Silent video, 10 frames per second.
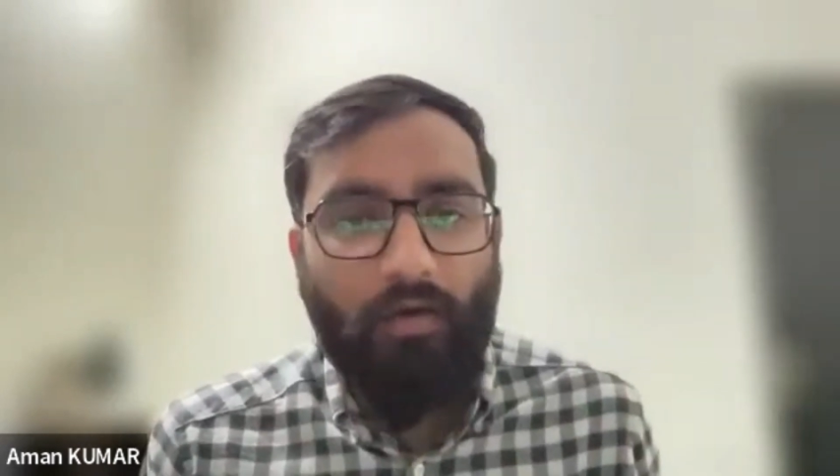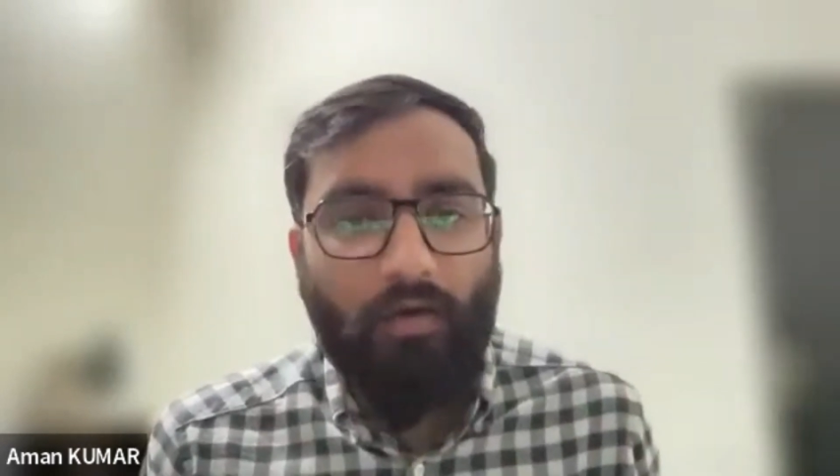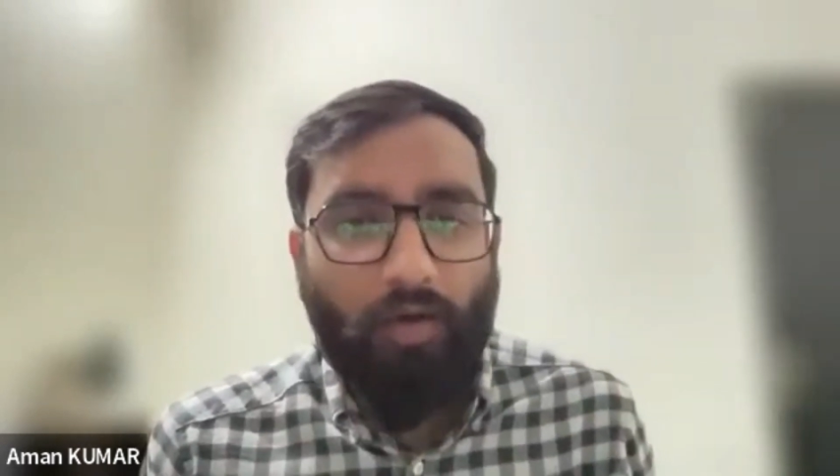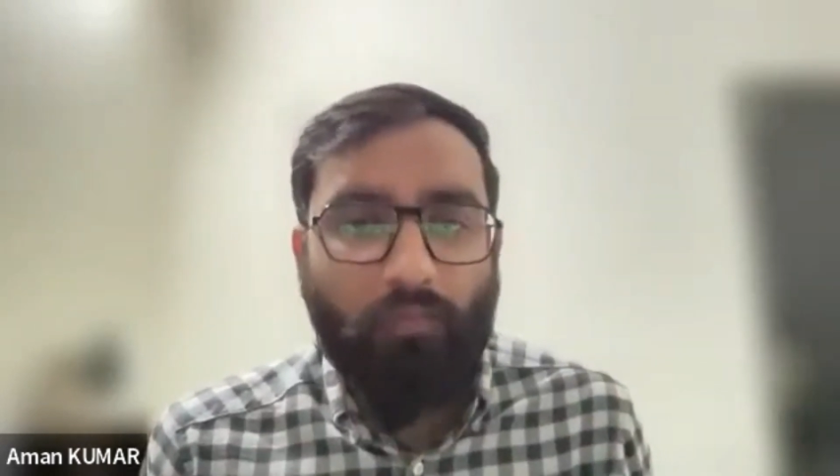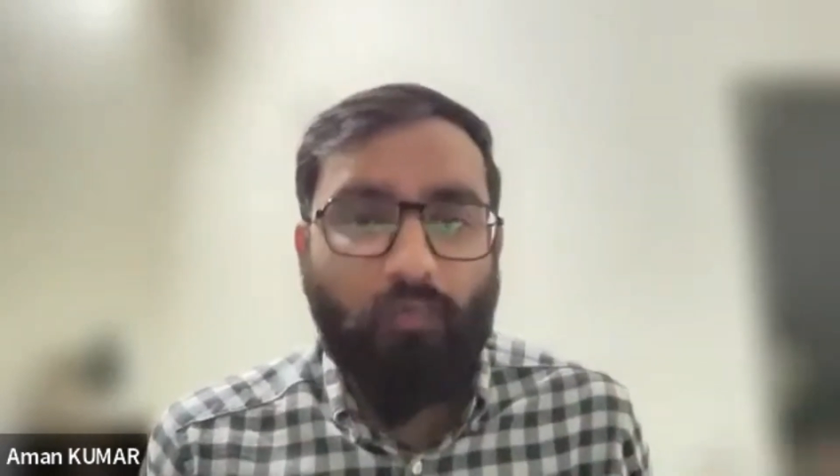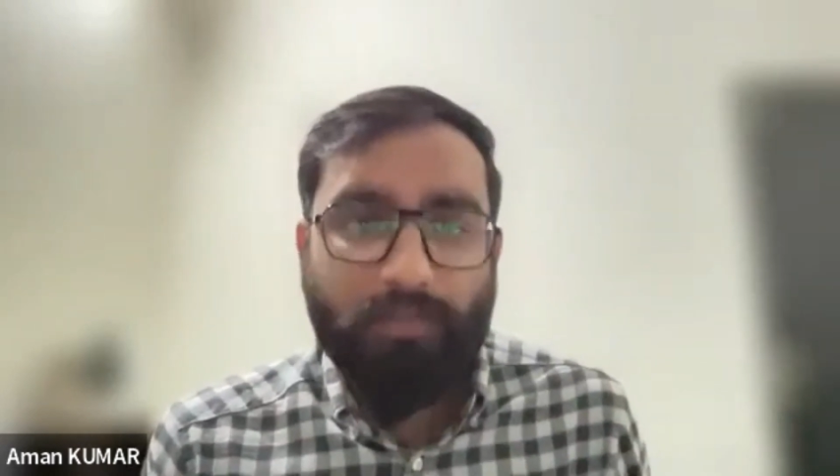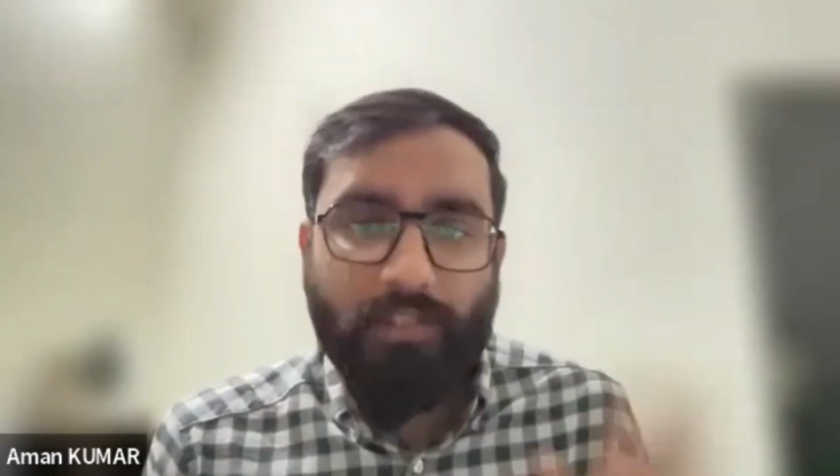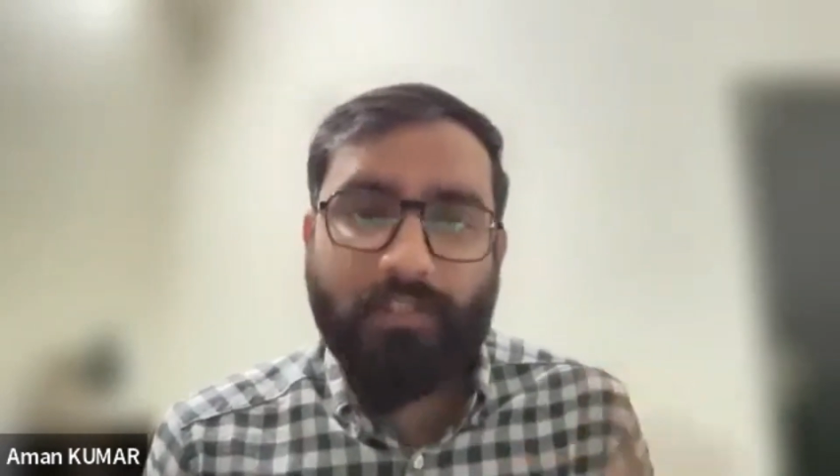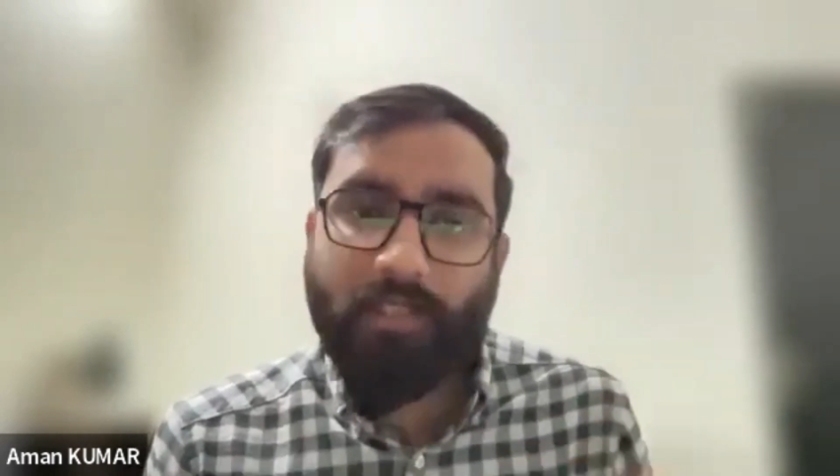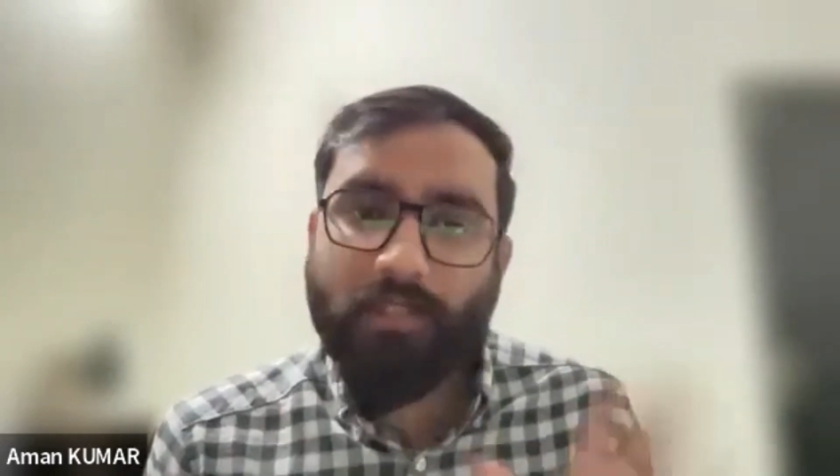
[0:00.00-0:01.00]
or was
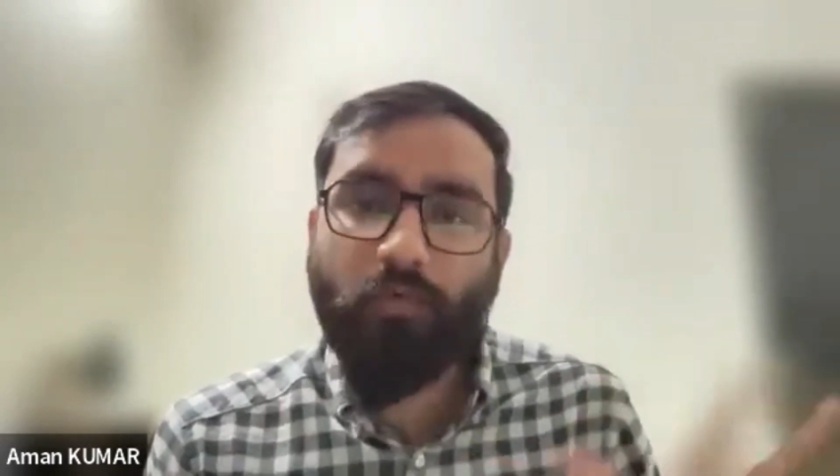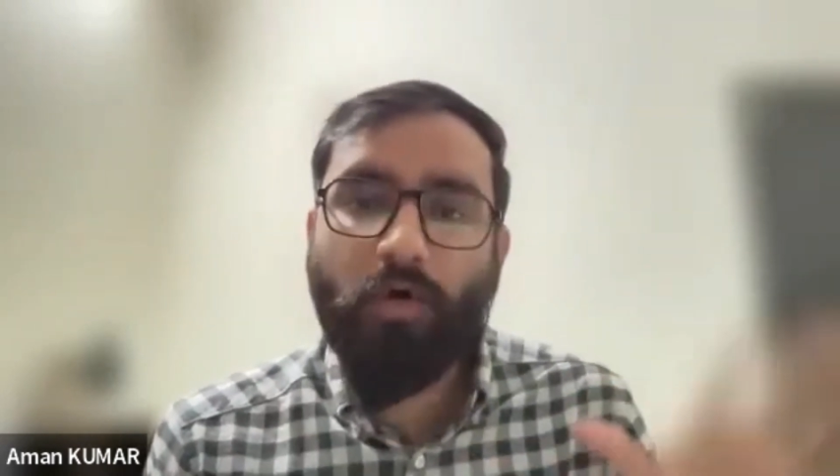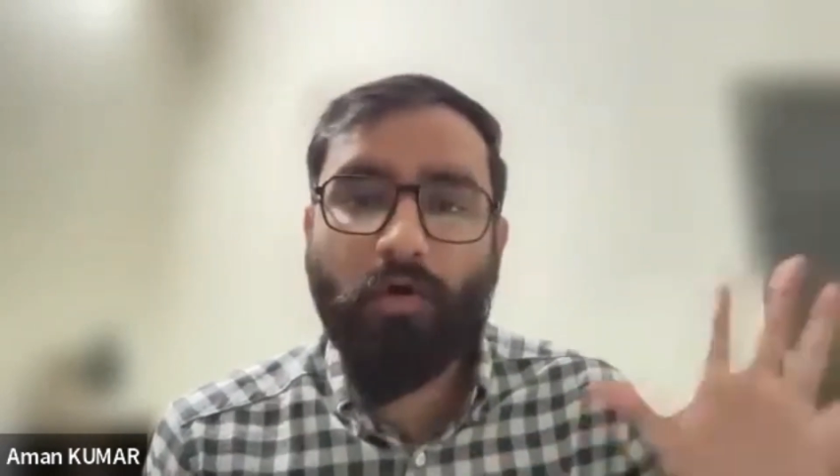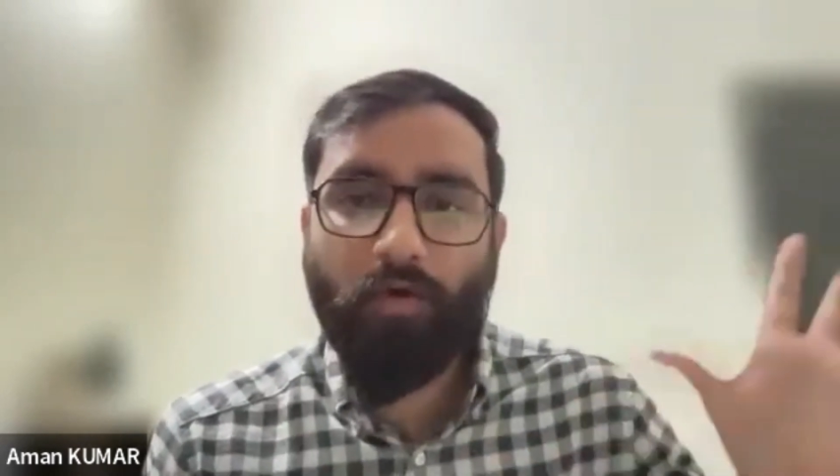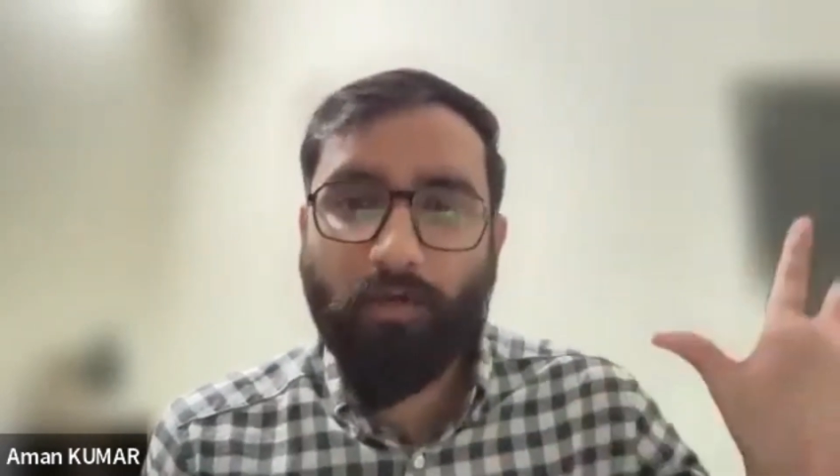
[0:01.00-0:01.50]
it just war